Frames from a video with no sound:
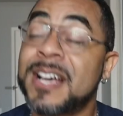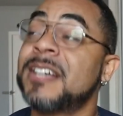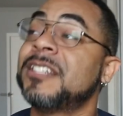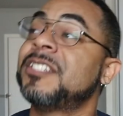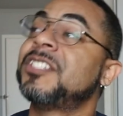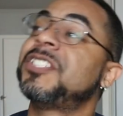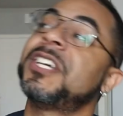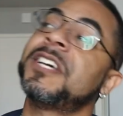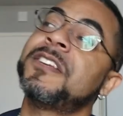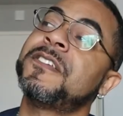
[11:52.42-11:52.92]

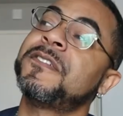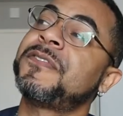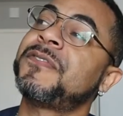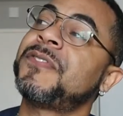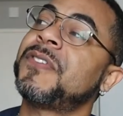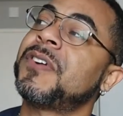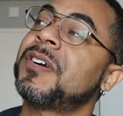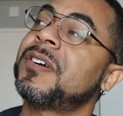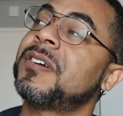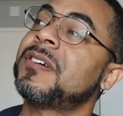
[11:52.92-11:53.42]

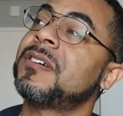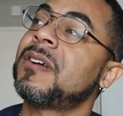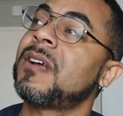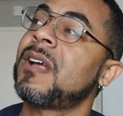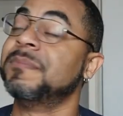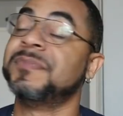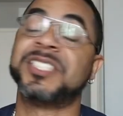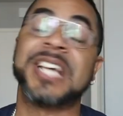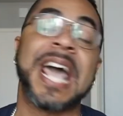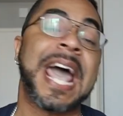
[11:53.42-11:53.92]
Jennifer,
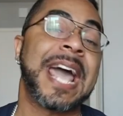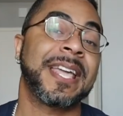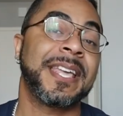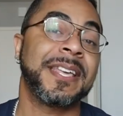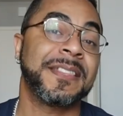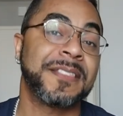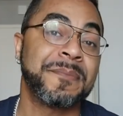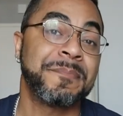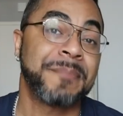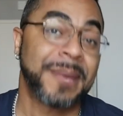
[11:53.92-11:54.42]
Jackie
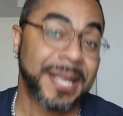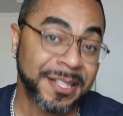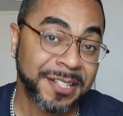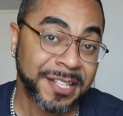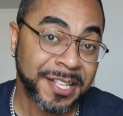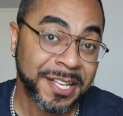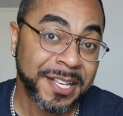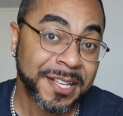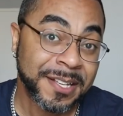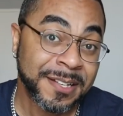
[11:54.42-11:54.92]
the
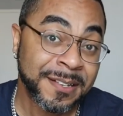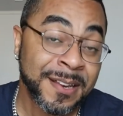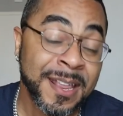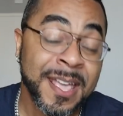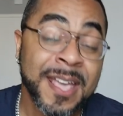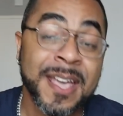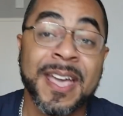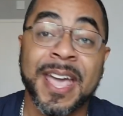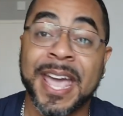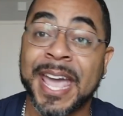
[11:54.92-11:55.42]
Minion,
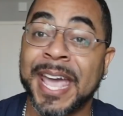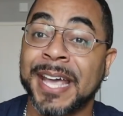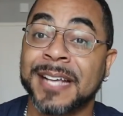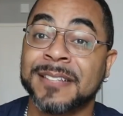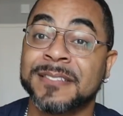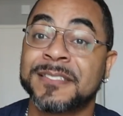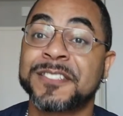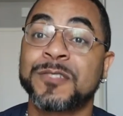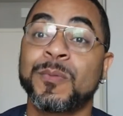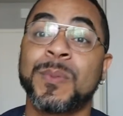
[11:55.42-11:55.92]
and
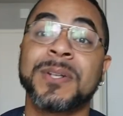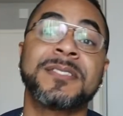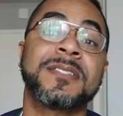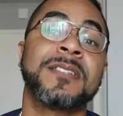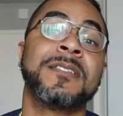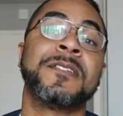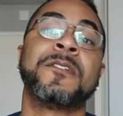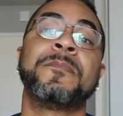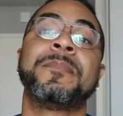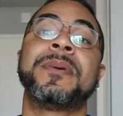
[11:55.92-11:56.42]

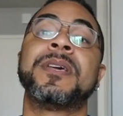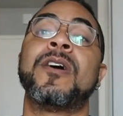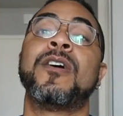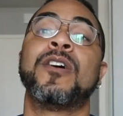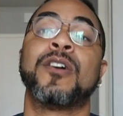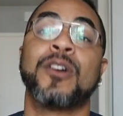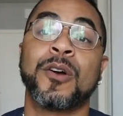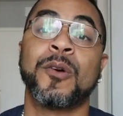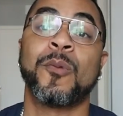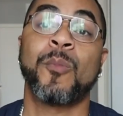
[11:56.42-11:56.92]
Switzerland will be on
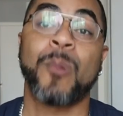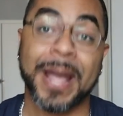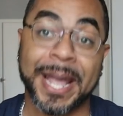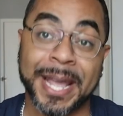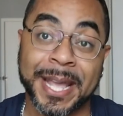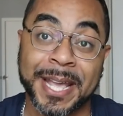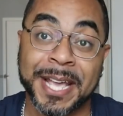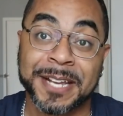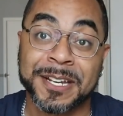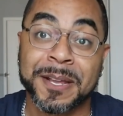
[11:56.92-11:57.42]
her
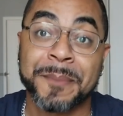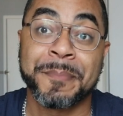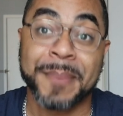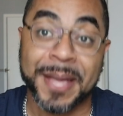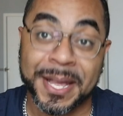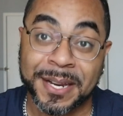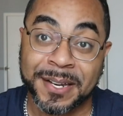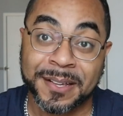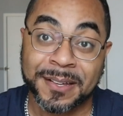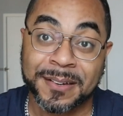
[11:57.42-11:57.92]
way in a
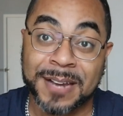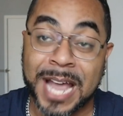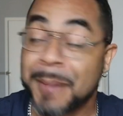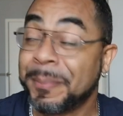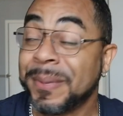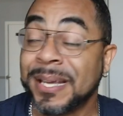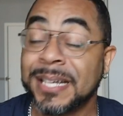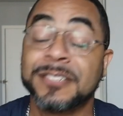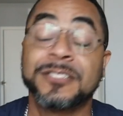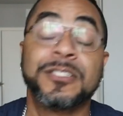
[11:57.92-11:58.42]
minute. I
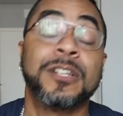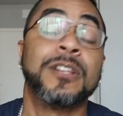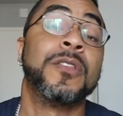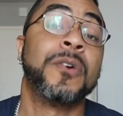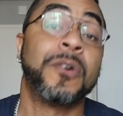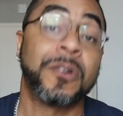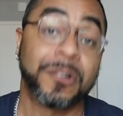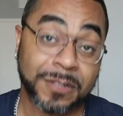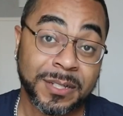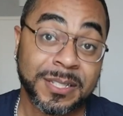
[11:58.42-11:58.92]
mean,
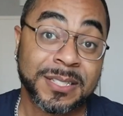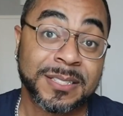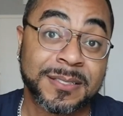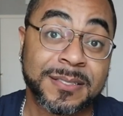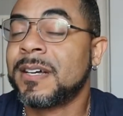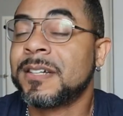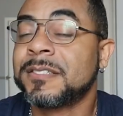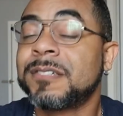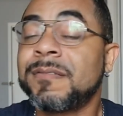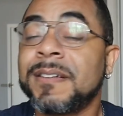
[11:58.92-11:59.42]
Dolores.
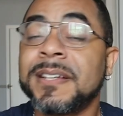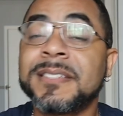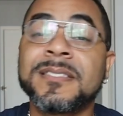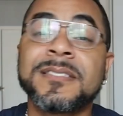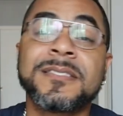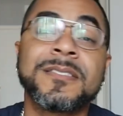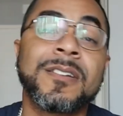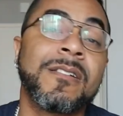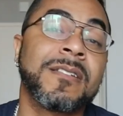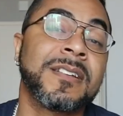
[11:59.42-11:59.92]
Teresa's
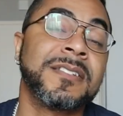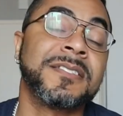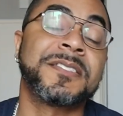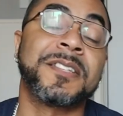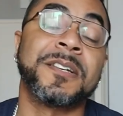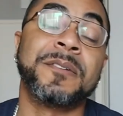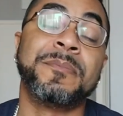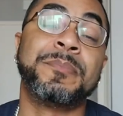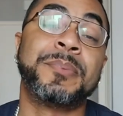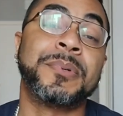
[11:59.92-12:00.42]
talking
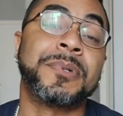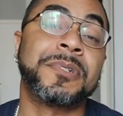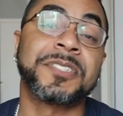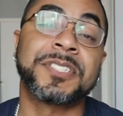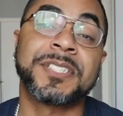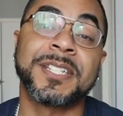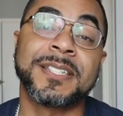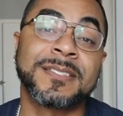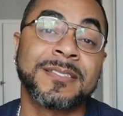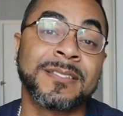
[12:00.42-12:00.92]
some
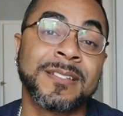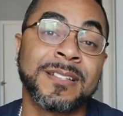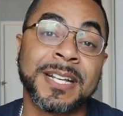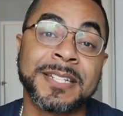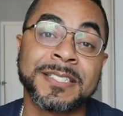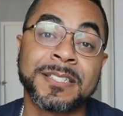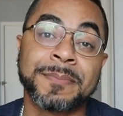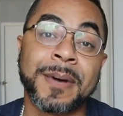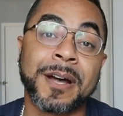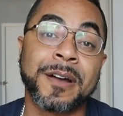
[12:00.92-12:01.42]
bullshit to the ladies
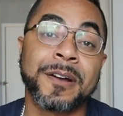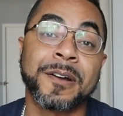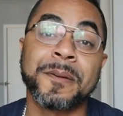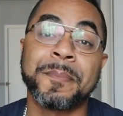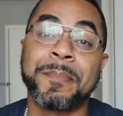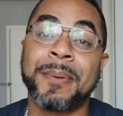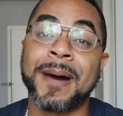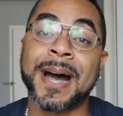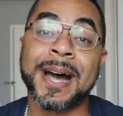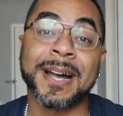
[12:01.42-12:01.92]
about her
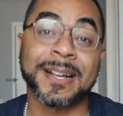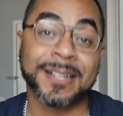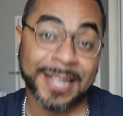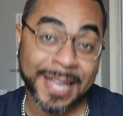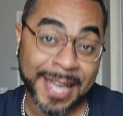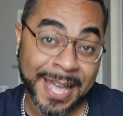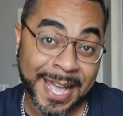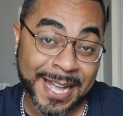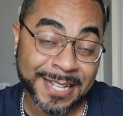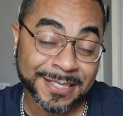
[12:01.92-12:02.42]

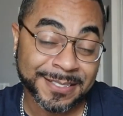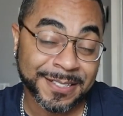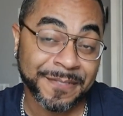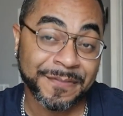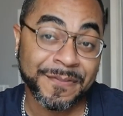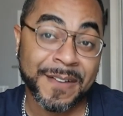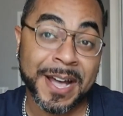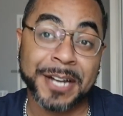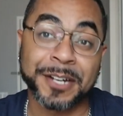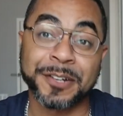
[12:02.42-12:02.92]
podcast and
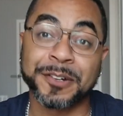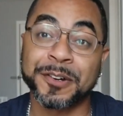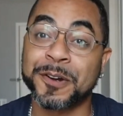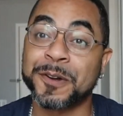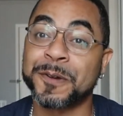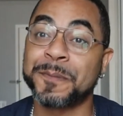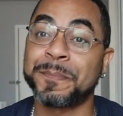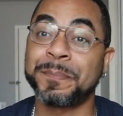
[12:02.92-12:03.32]
finding her